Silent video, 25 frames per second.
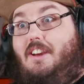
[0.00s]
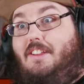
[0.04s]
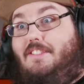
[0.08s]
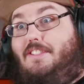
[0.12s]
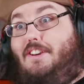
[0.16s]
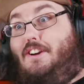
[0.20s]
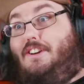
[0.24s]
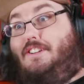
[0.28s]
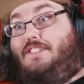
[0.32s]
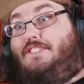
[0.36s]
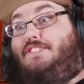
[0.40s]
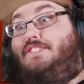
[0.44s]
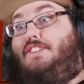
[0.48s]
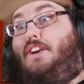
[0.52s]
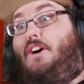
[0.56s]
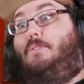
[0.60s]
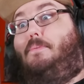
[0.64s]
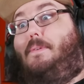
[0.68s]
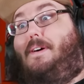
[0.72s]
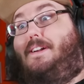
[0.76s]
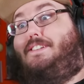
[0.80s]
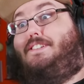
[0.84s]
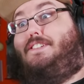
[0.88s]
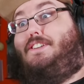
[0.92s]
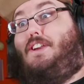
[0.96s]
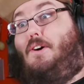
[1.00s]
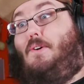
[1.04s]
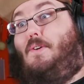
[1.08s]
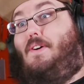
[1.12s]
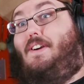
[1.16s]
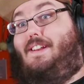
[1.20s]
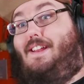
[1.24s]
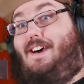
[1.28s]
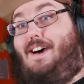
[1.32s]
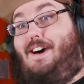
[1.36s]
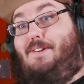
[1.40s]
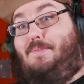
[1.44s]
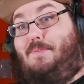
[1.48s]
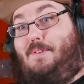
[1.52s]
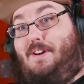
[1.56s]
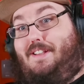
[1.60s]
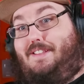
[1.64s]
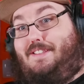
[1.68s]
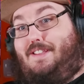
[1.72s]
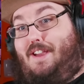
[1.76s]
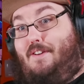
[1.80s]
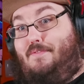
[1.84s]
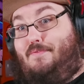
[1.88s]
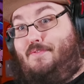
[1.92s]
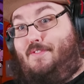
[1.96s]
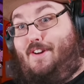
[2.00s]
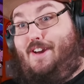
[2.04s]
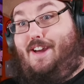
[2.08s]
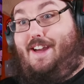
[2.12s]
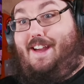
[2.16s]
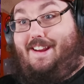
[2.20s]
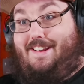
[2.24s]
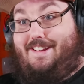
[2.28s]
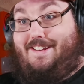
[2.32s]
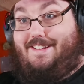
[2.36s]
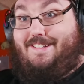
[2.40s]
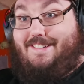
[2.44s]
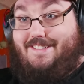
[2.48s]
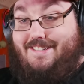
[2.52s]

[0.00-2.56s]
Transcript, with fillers: There's so much going on, what the fuck?